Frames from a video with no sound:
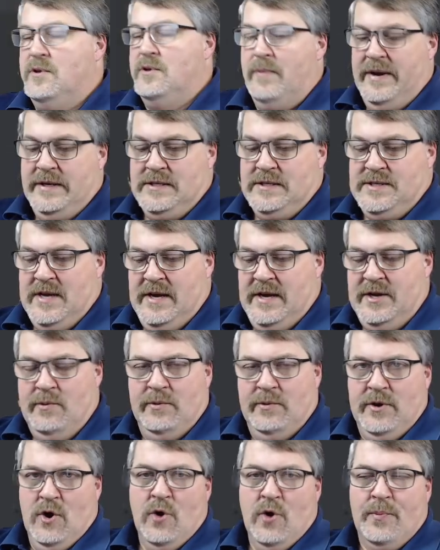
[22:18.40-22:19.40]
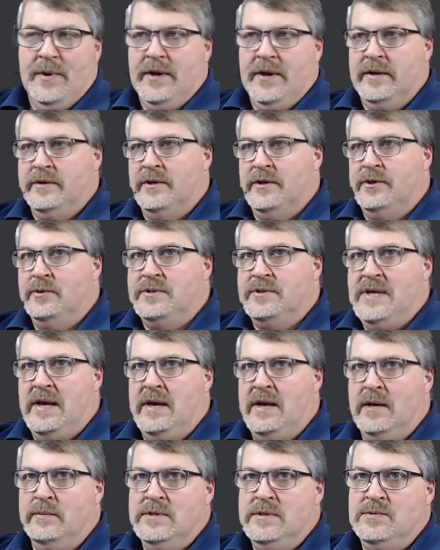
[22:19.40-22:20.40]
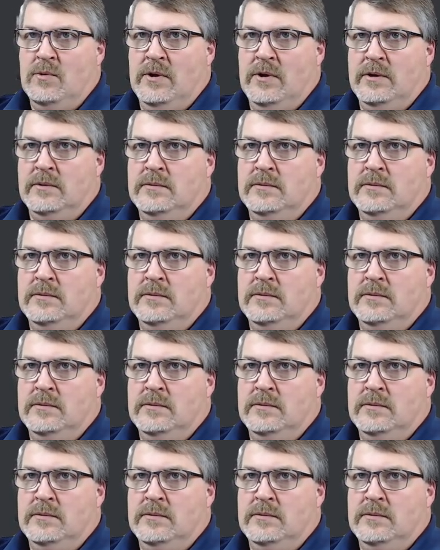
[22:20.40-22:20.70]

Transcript: decide you want to open it in a new tab as well.